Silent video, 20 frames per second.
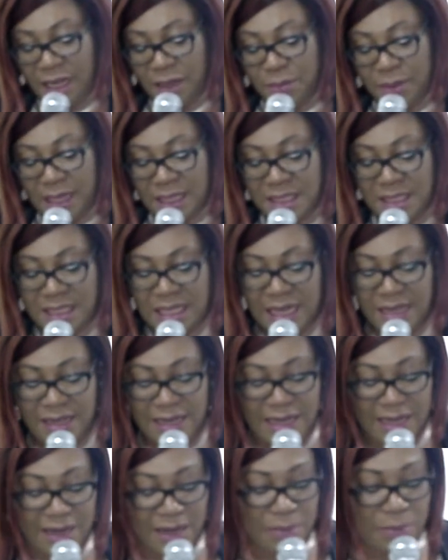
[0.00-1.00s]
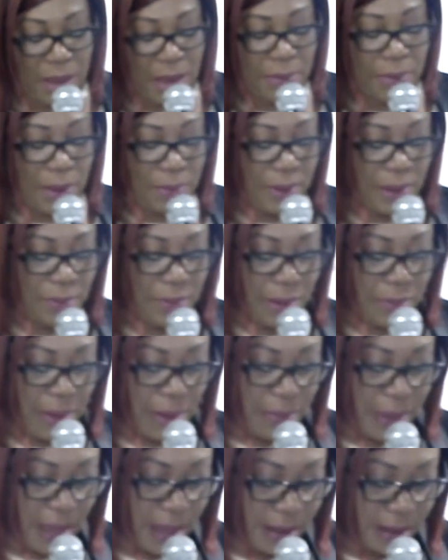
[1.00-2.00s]
na basenderi ba ba ba ba
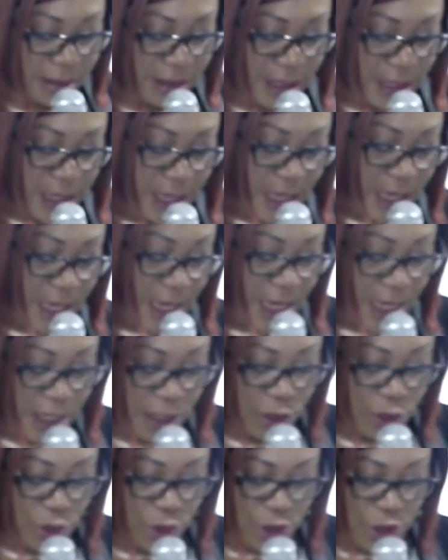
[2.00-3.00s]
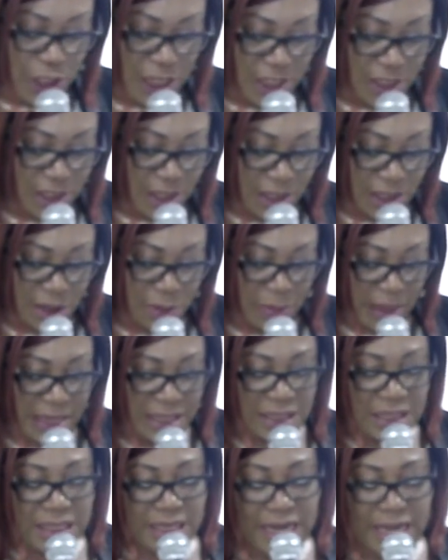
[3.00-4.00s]
ba ba. In Jesus'
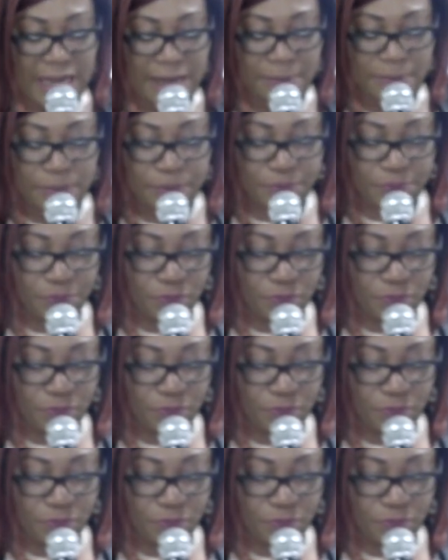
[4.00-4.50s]
mighty name,